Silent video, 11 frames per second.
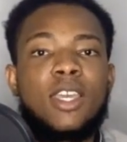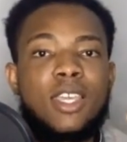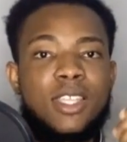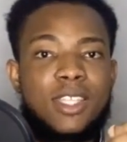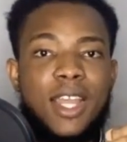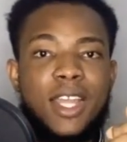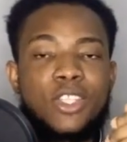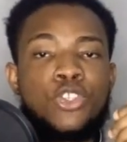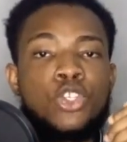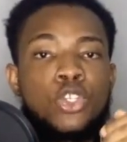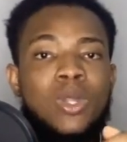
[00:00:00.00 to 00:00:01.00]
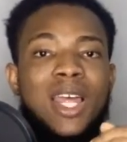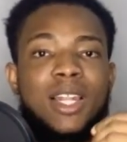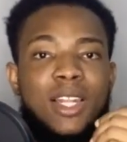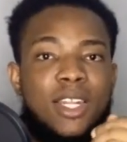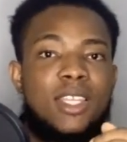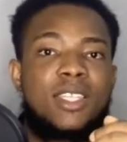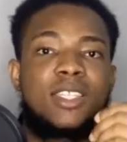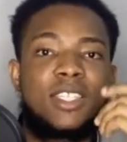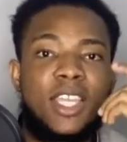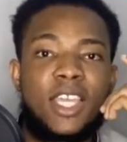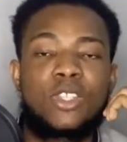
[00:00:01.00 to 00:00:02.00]
is that you should at
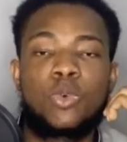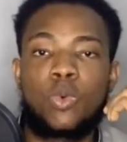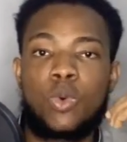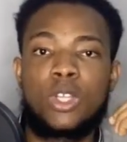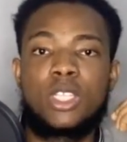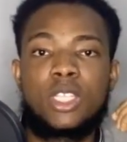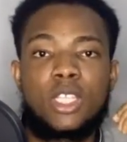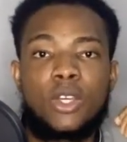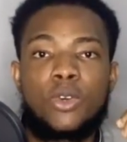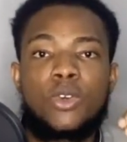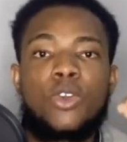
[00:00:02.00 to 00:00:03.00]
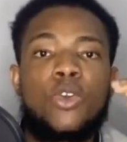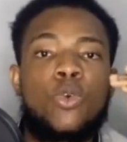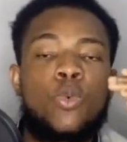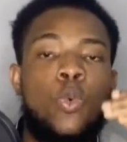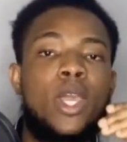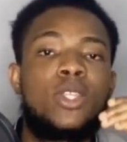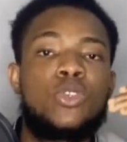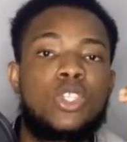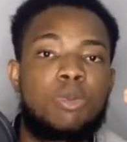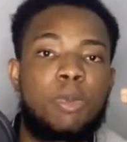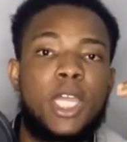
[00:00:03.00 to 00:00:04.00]
least get one sale when you
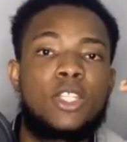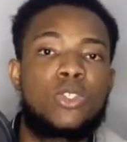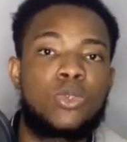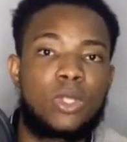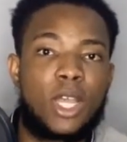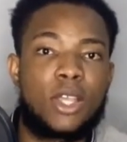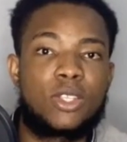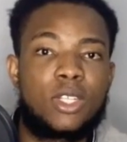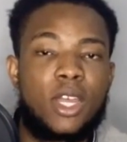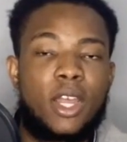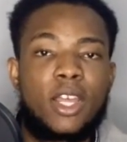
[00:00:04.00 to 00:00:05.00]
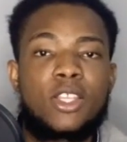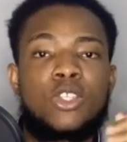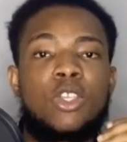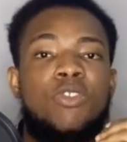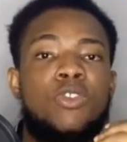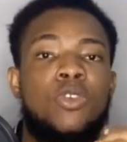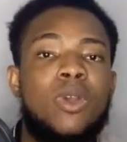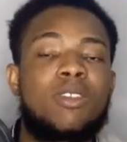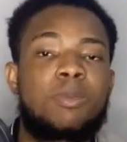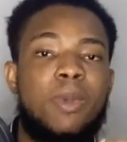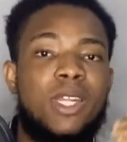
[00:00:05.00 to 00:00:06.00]
spend 2,000 naira. So if you are
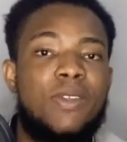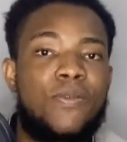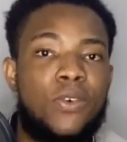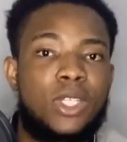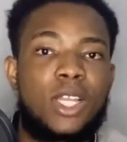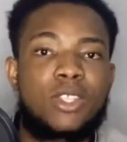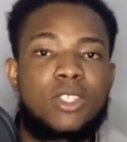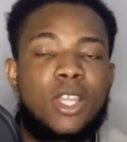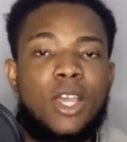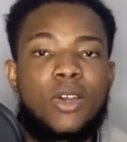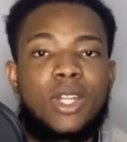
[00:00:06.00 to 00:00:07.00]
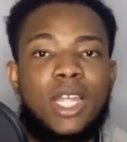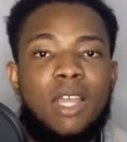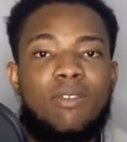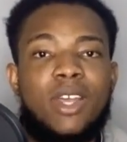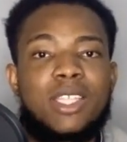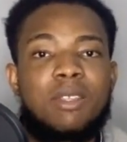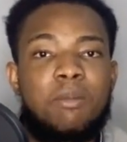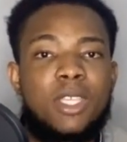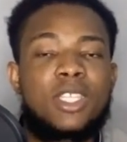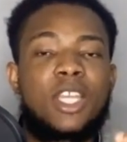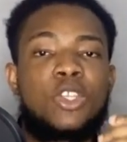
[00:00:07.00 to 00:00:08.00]
spending 4,000 naira on an advert, it
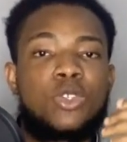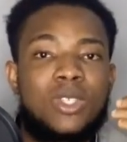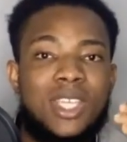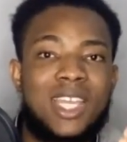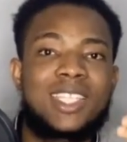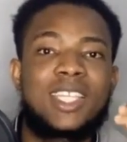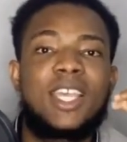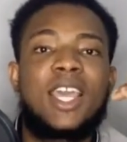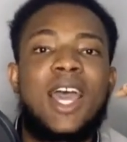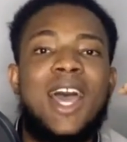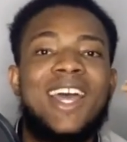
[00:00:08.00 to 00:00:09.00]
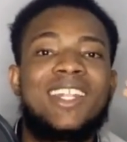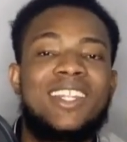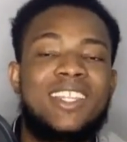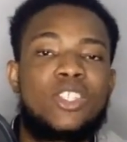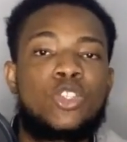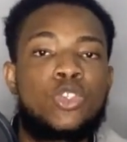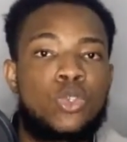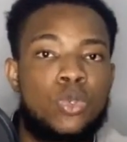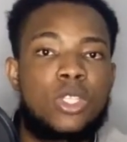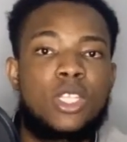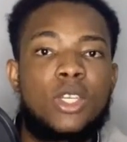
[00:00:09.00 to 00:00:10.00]
means that you should get at least
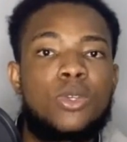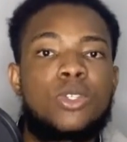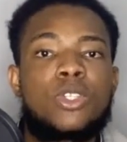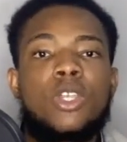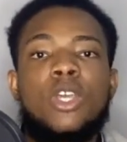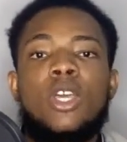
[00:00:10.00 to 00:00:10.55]
2 sales